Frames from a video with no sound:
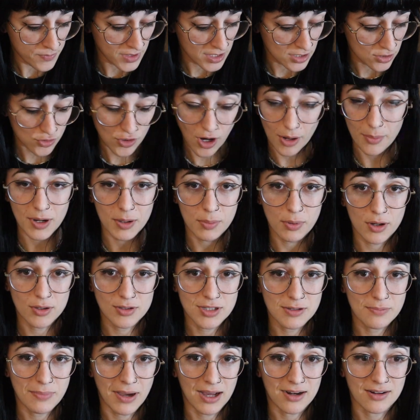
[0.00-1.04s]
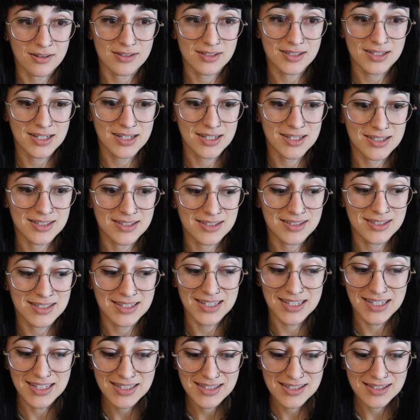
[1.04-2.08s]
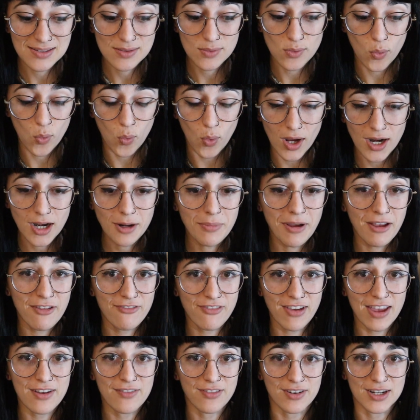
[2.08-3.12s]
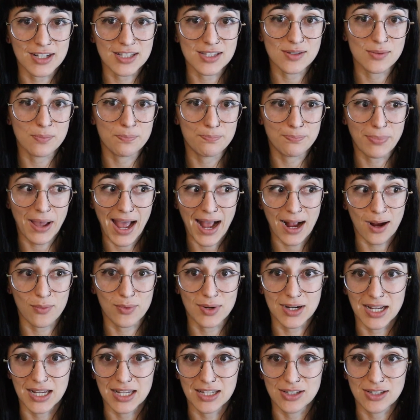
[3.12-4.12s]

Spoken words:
strawberry protein powders, because it's one of my favorites back when I